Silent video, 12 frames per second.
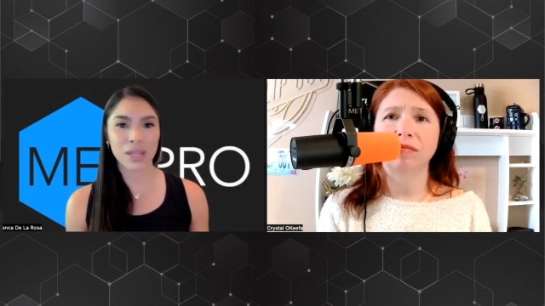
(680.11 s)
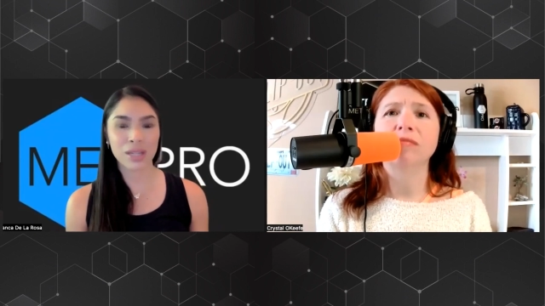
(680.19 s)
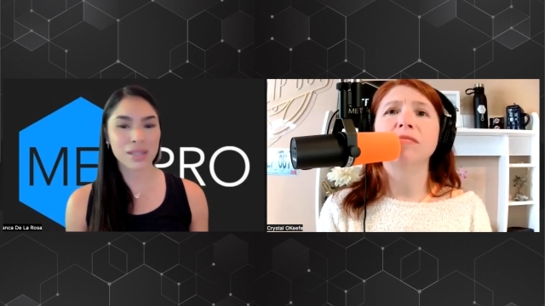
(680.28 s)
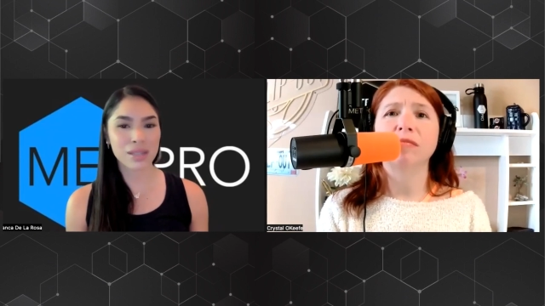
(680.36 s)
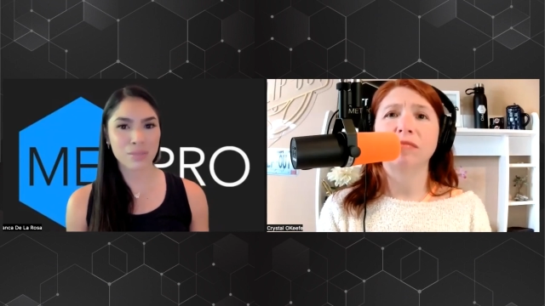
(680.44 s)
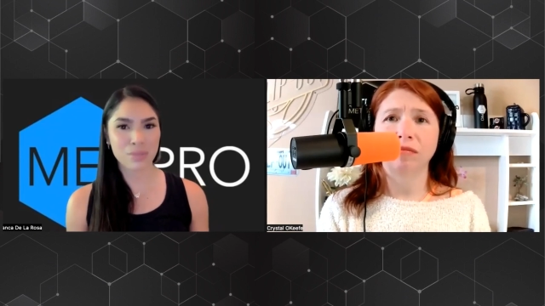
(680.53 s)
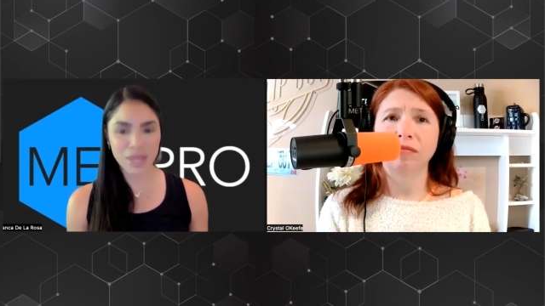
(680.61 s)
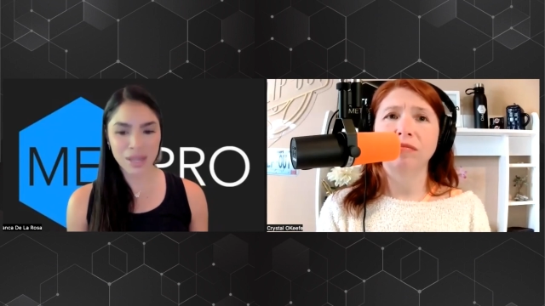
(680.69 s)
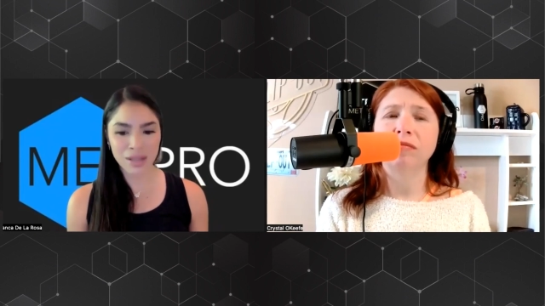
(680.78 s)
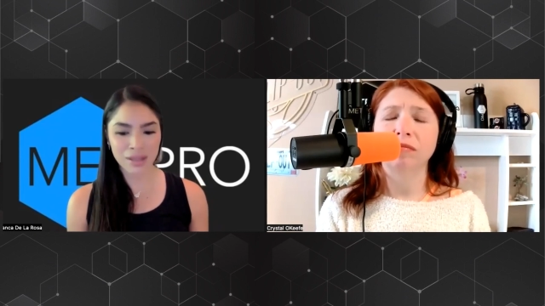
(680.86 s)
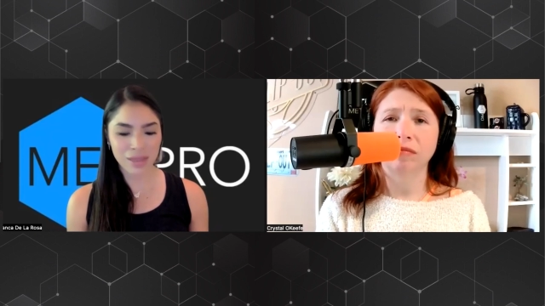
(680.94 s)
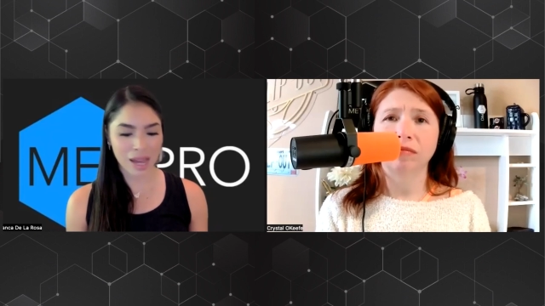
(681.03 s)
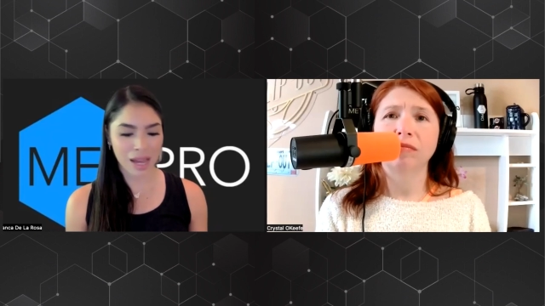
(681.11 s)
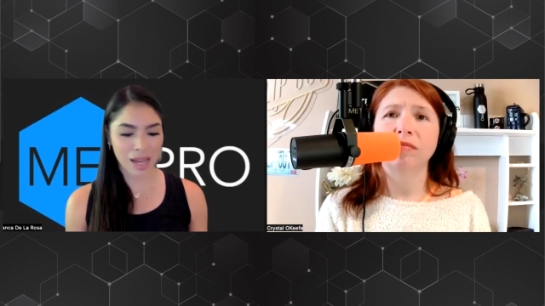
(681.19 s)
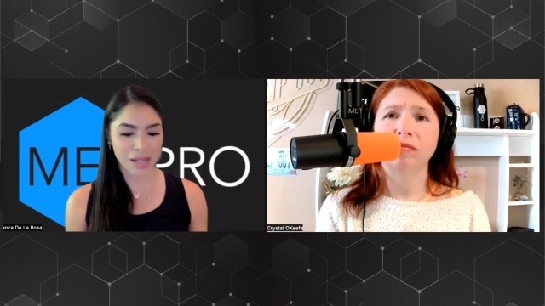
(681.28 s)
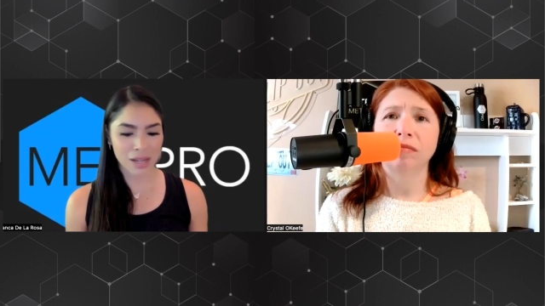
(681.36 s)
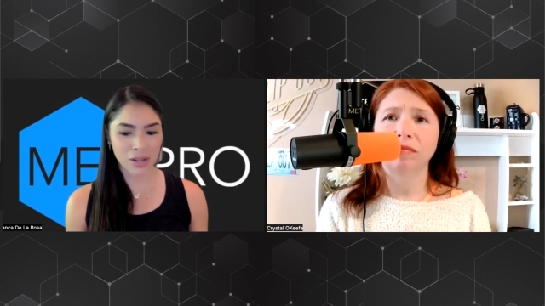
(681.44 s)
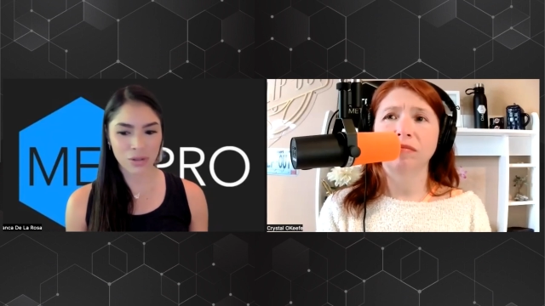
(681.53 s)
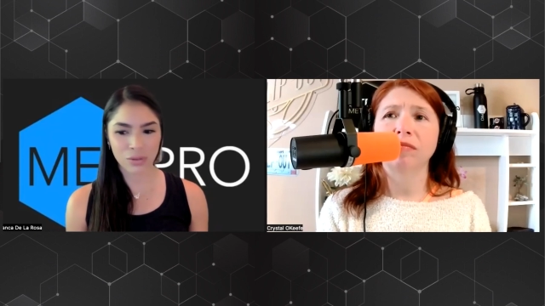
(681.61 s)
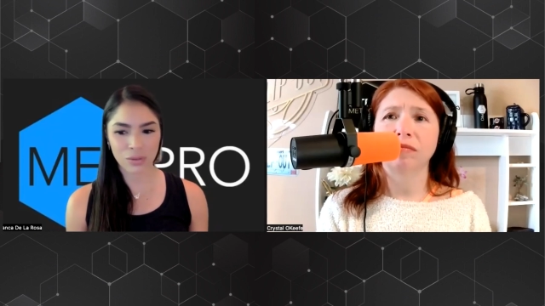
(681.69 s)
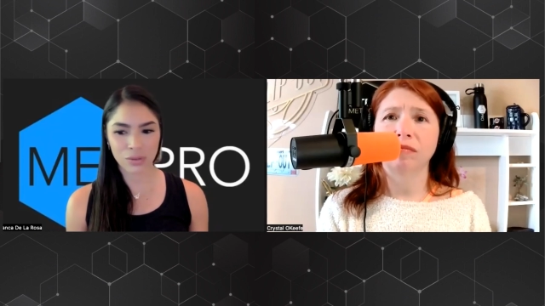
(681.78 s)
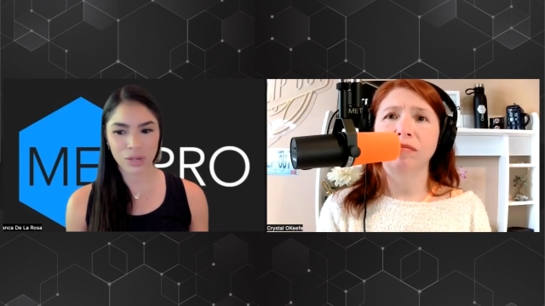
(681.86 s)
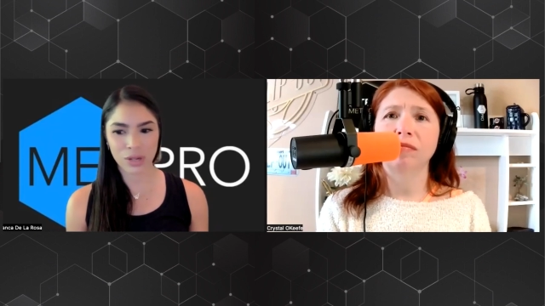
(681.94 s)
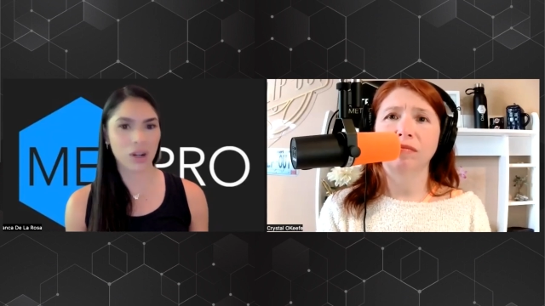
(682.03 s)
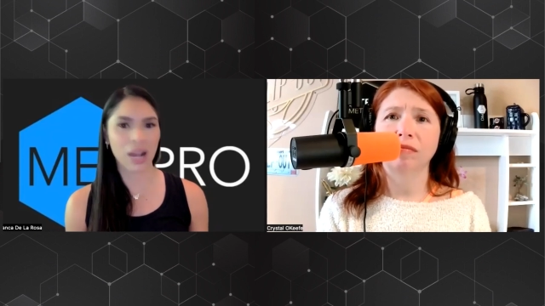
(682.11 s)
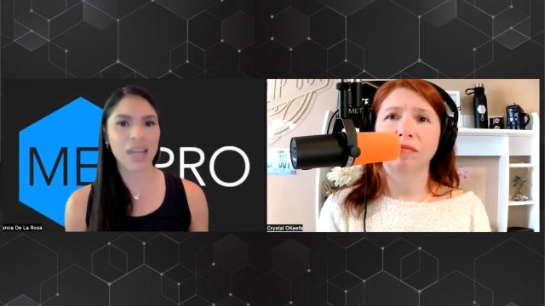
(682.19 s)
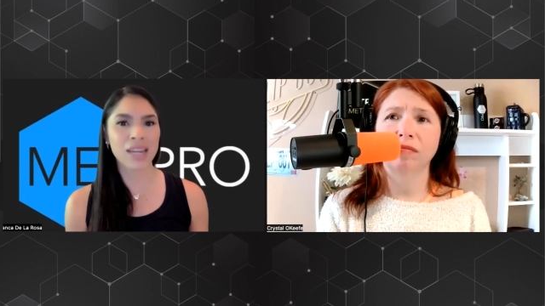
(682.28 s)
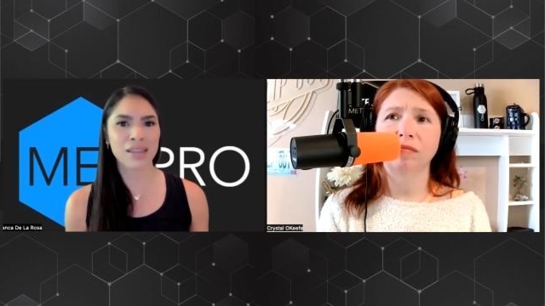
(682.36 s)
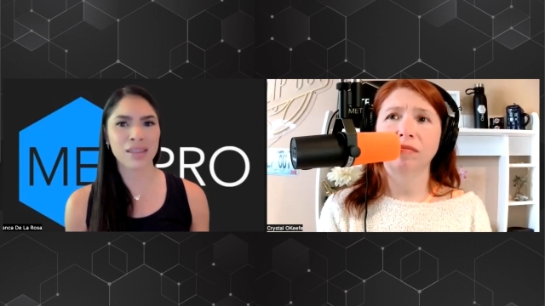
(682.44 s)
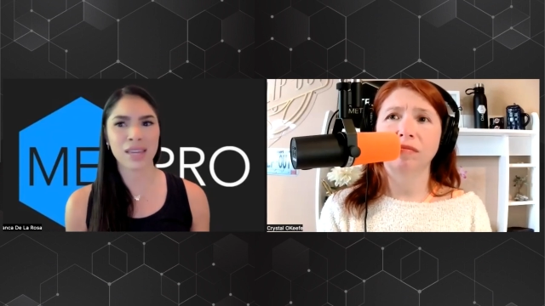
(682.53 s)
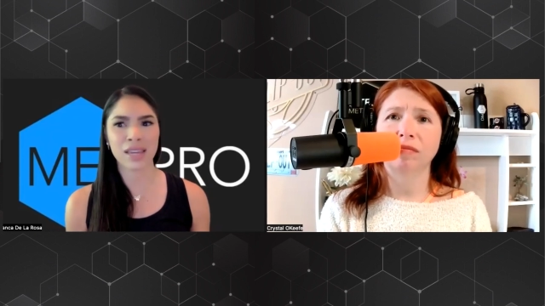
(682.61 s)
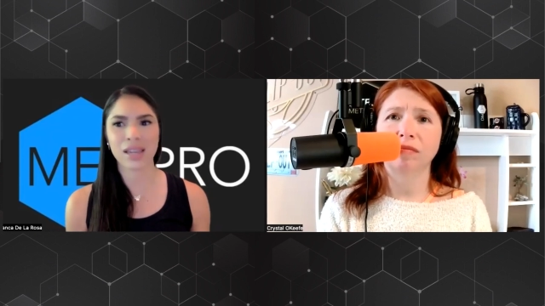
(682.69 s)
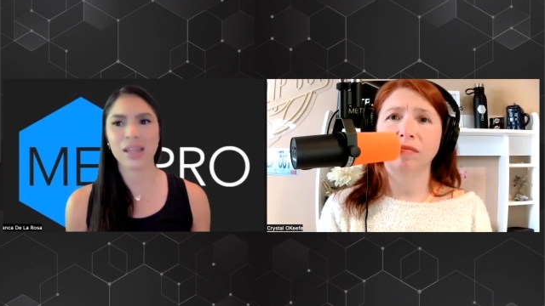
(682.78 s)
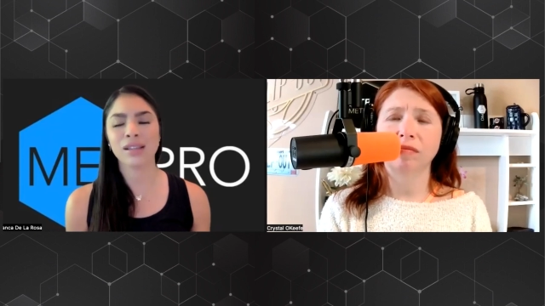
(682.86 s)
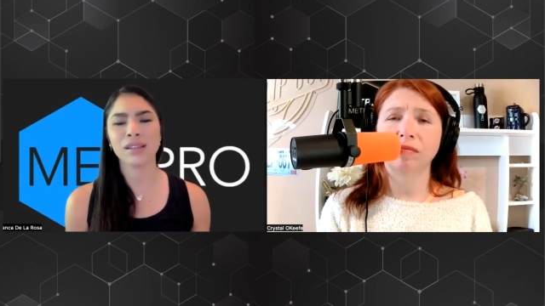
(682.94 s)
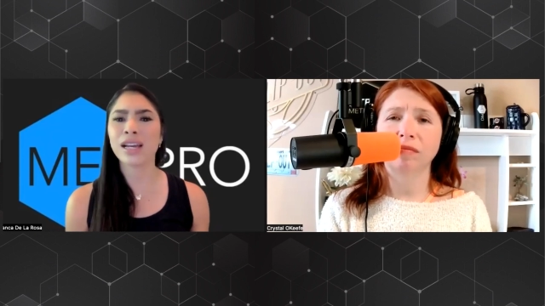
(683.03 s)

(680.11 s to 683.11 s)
Speaker 1: It doesn't mean that you are anything